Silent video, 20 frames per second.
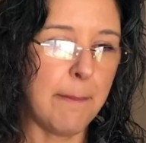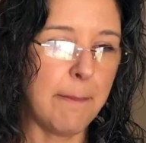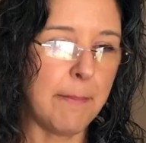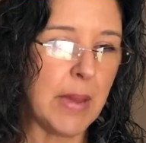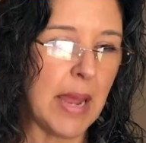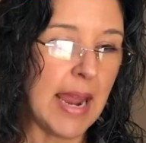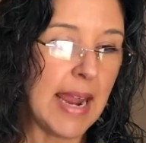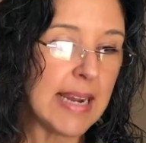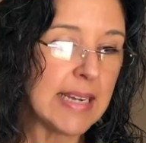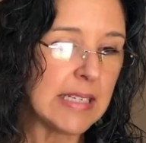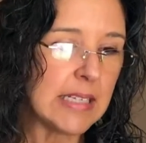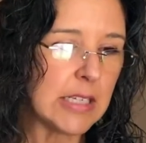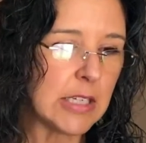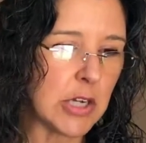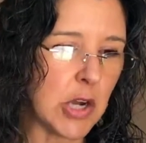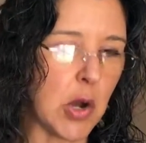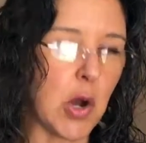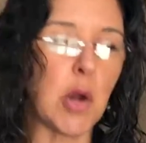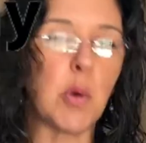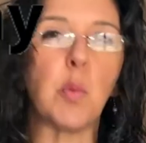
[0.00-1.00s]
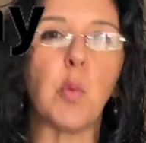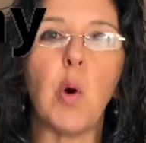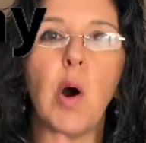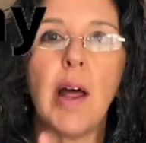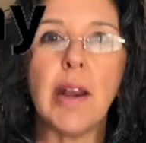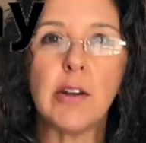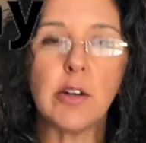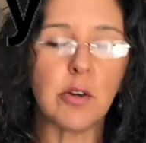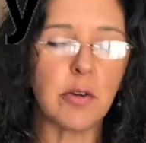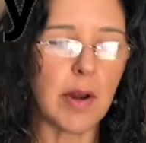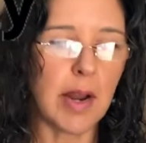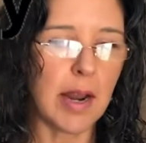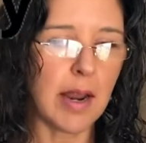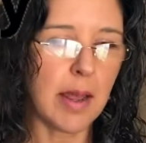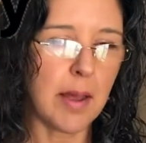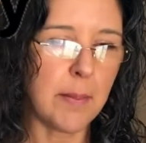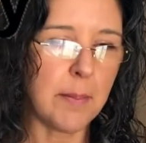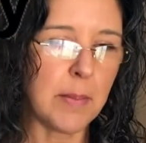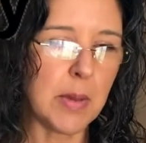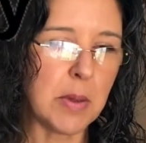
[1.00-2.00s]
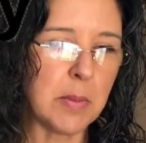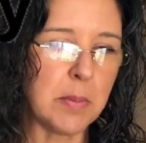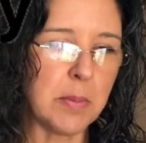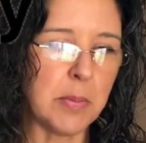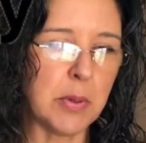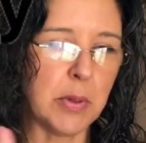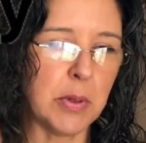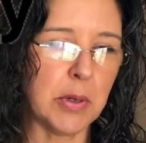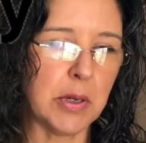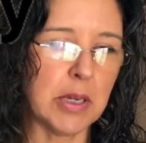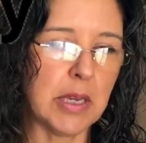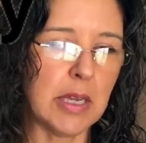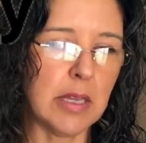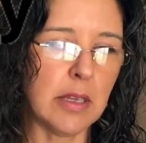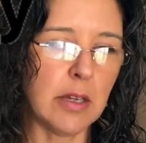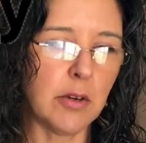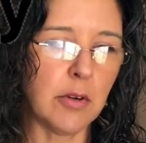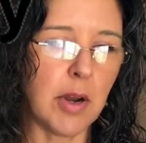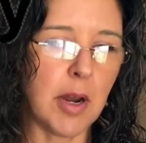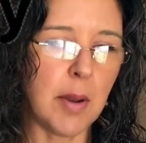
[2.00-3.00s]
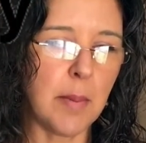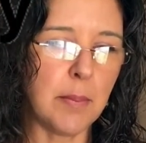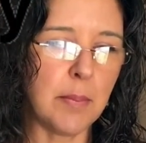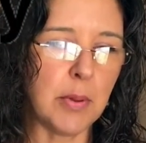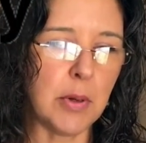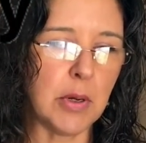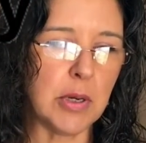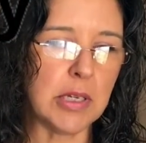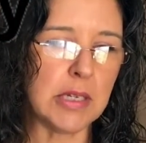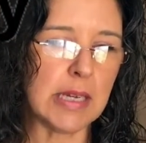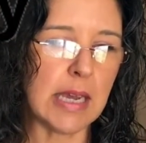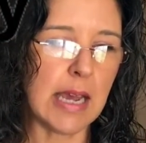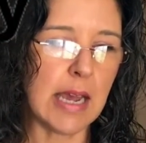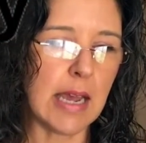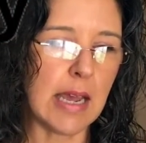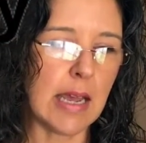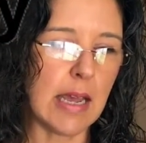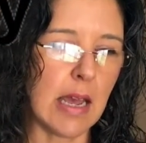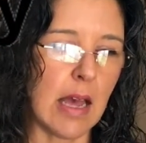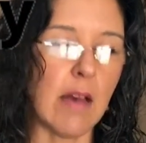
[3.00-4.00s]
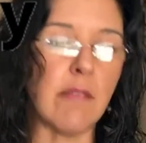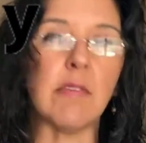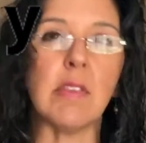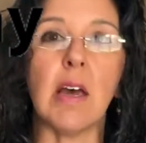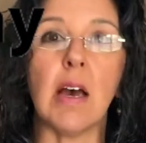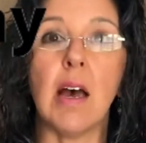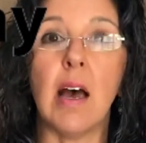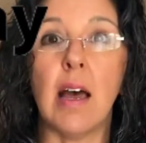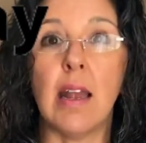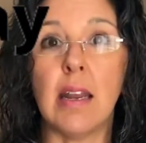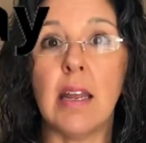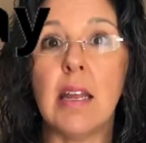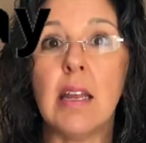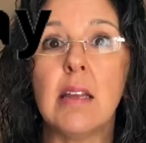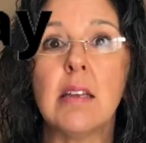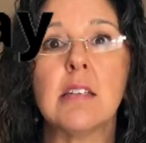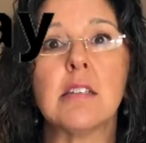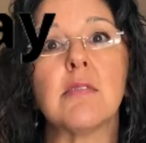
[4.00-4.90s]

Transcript: based on 1 gram per kilogram per day of the honey,